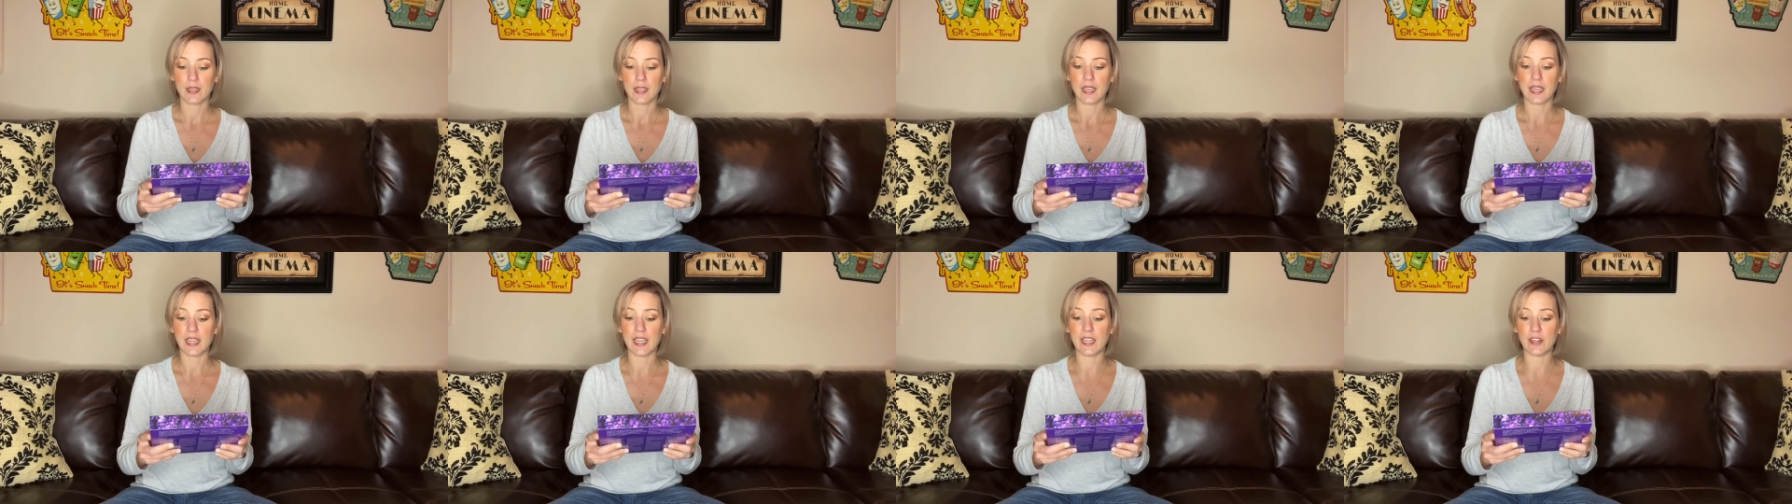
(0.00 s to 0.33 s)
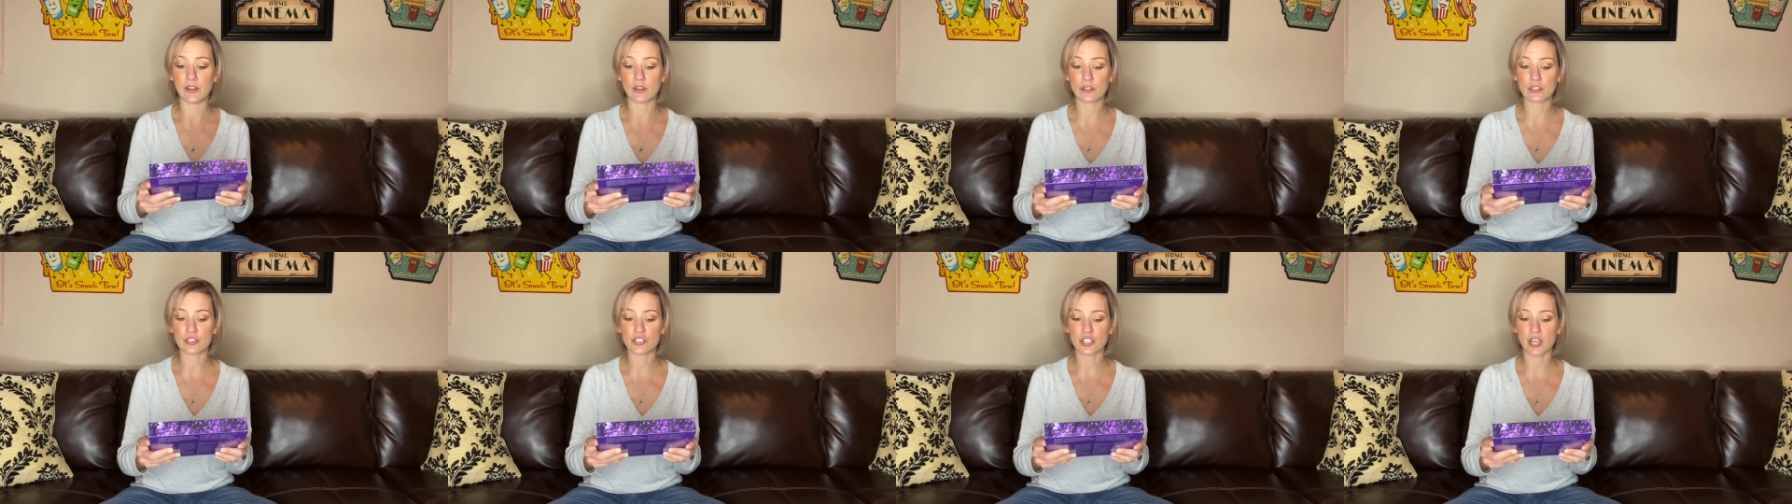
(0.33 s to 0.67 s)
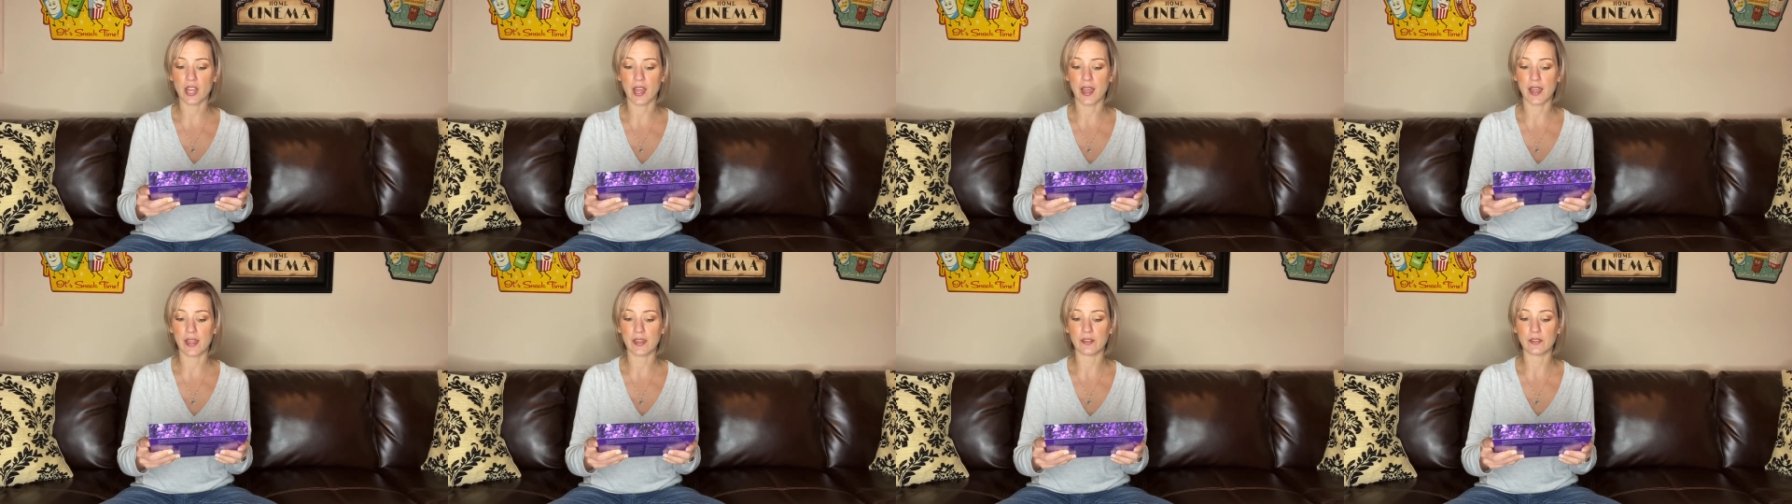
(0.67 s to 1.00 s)
inner
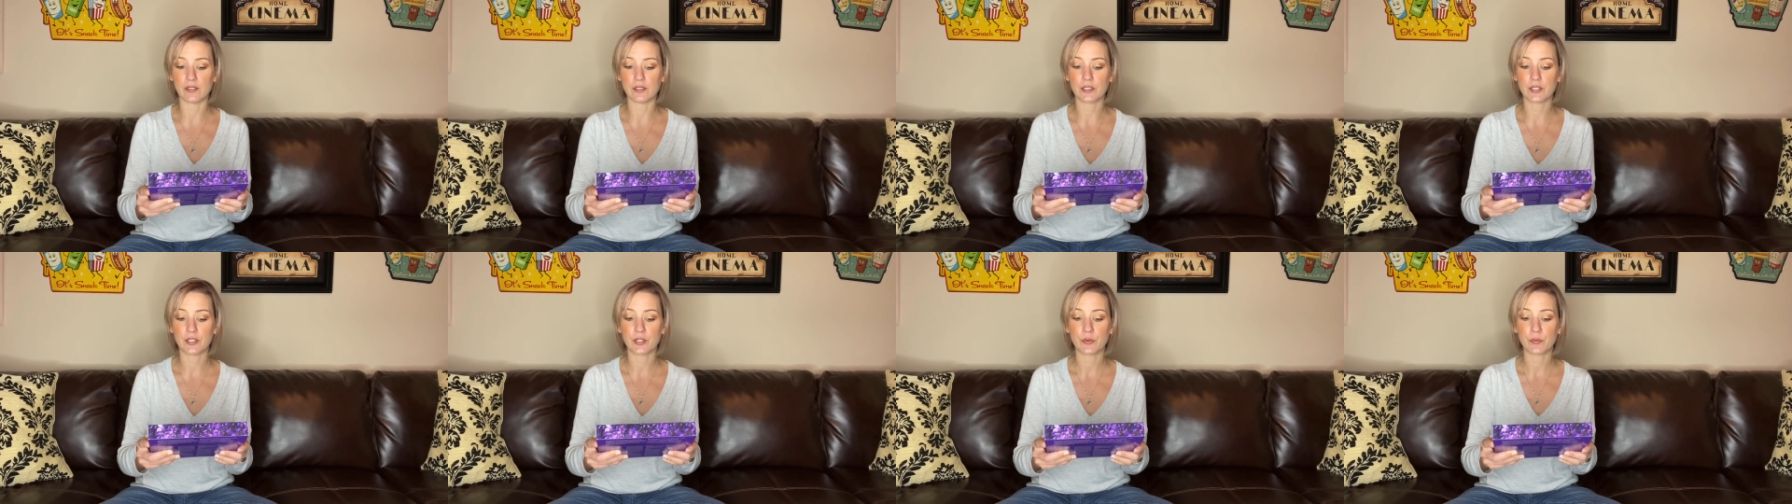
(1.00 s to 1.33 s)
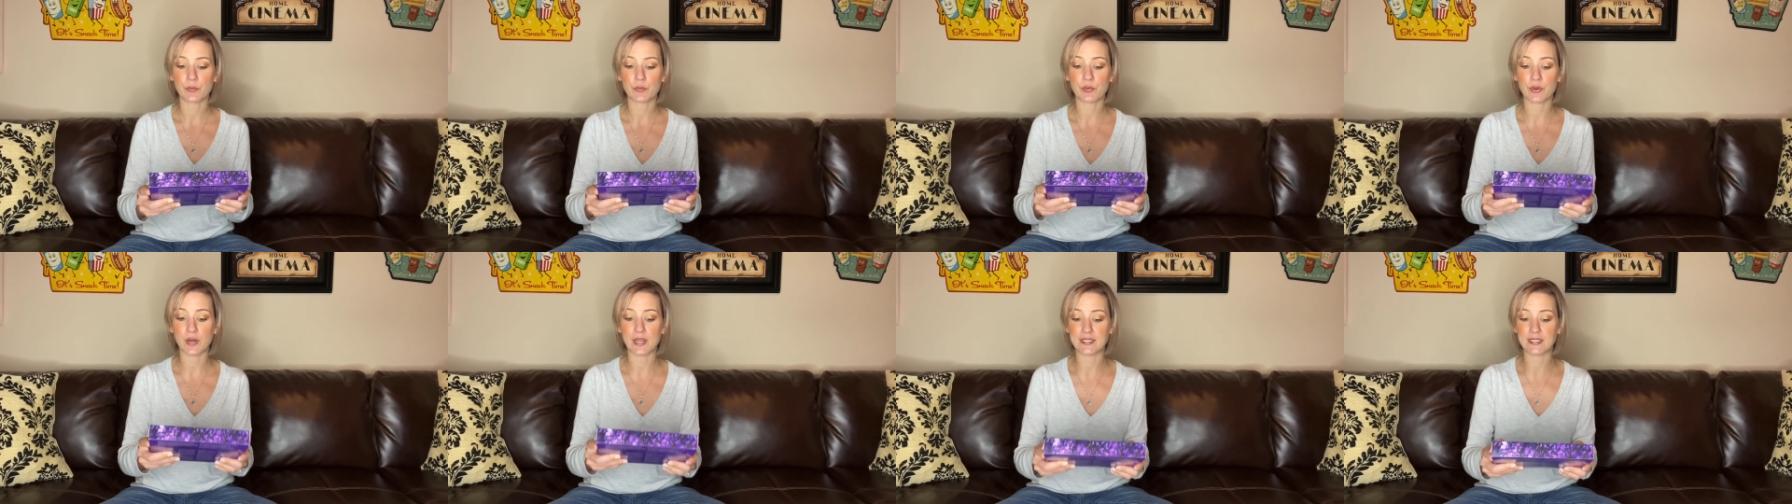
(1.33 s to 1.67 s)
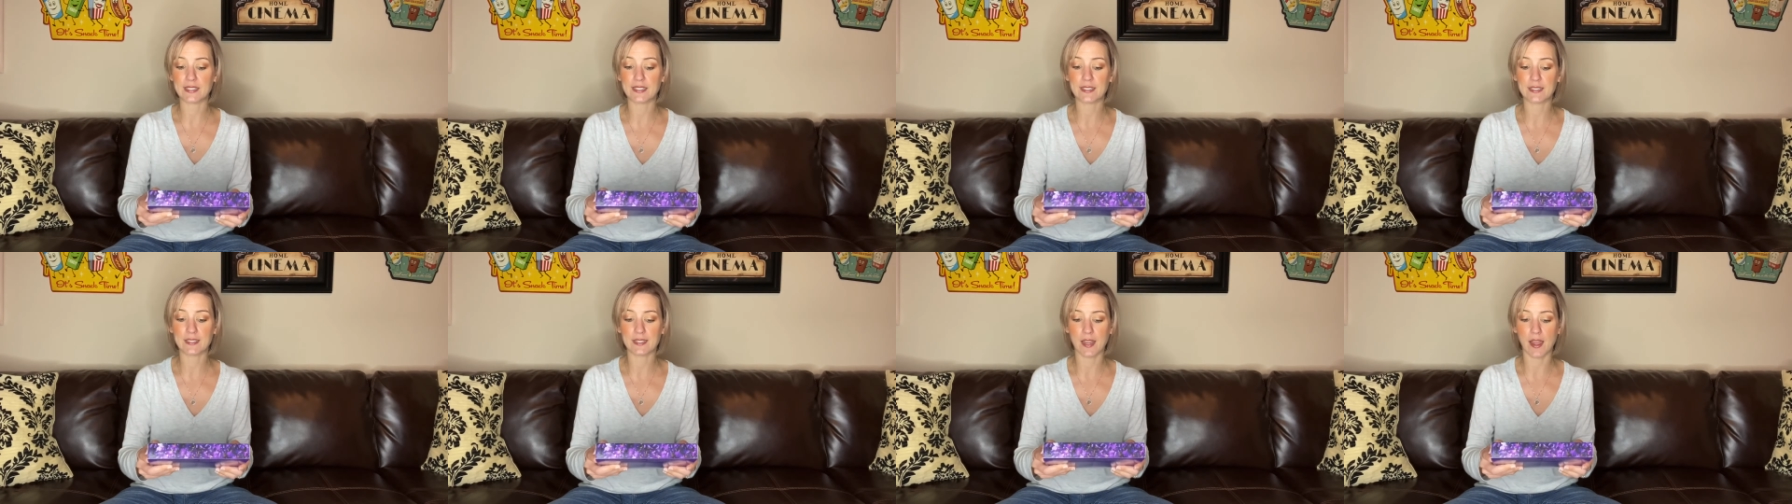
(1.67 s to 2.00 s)
child,
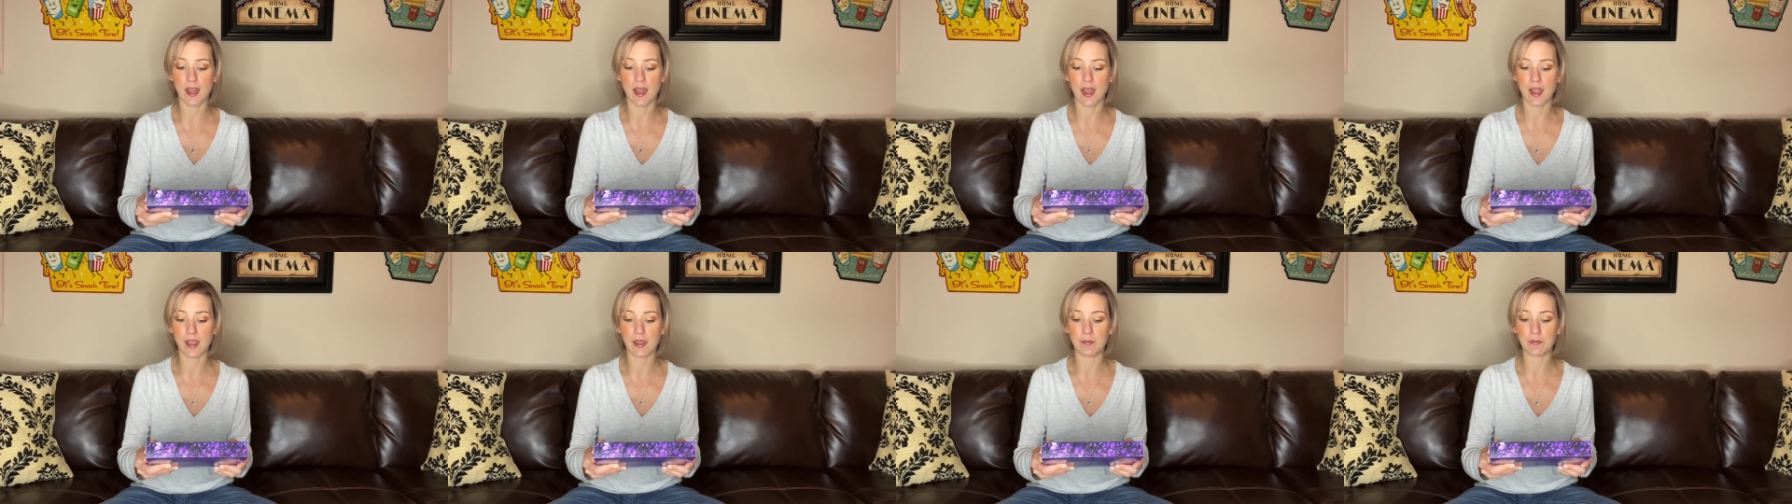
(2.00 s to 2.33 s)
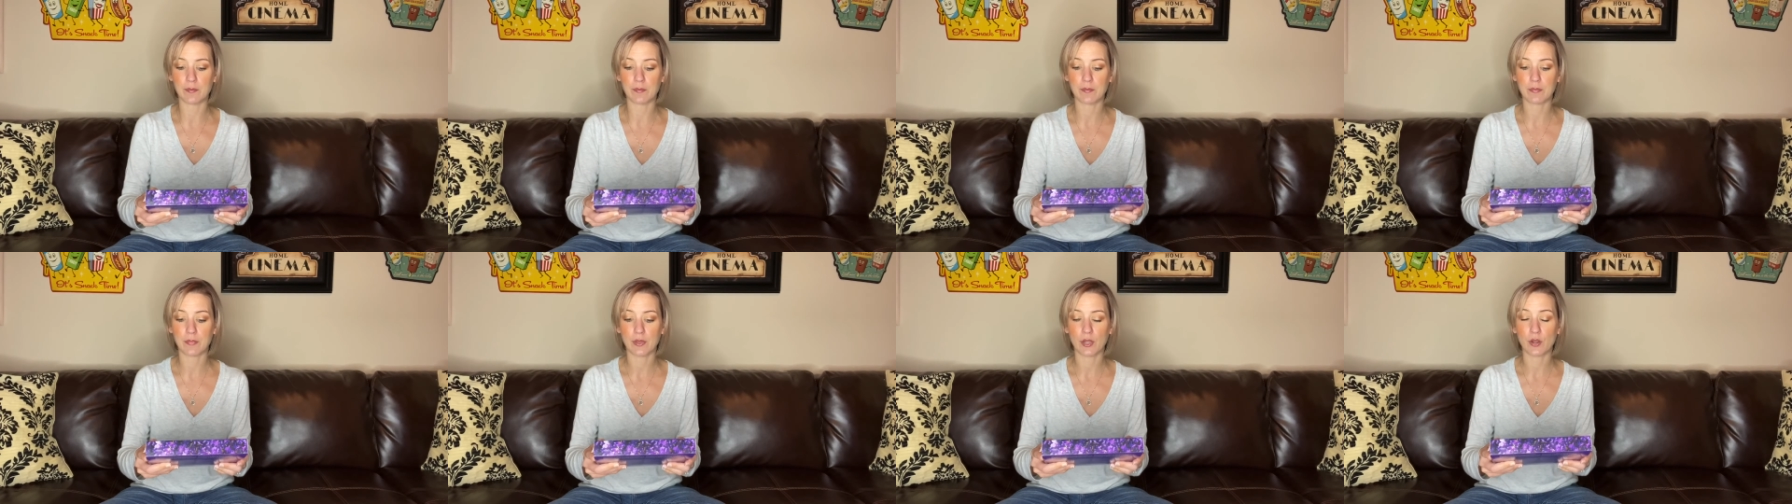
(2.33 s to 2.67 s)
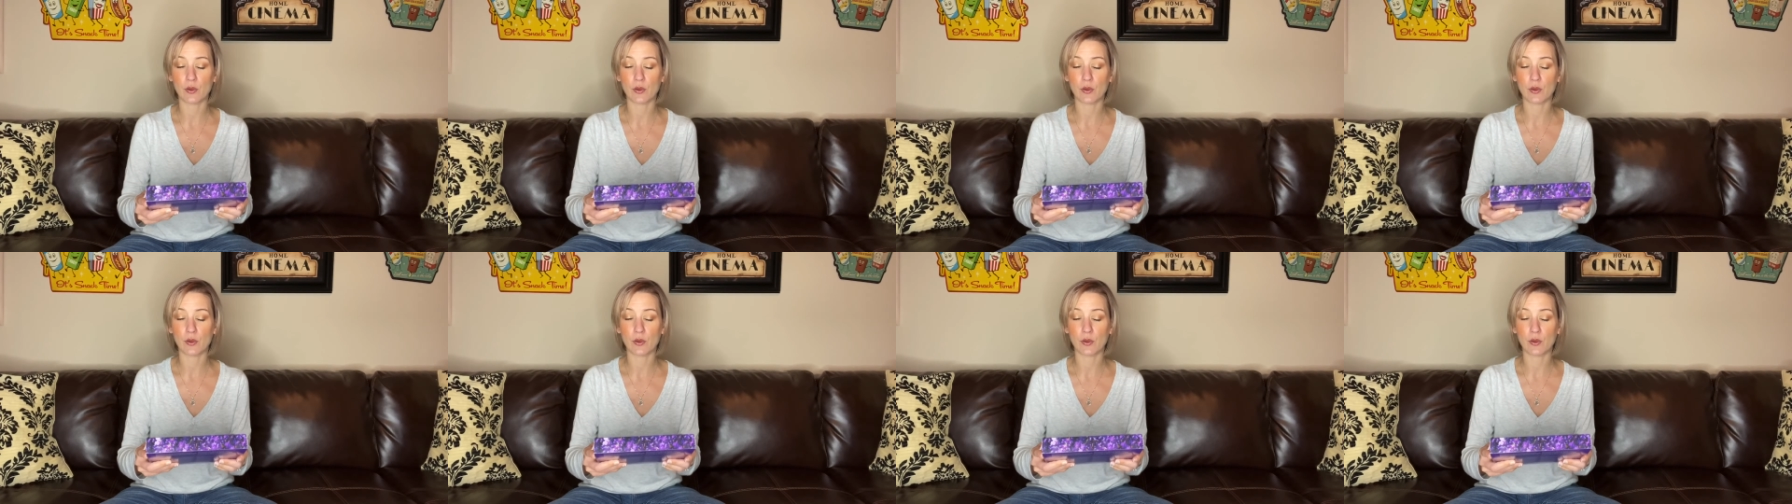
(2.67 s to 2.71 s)
present time,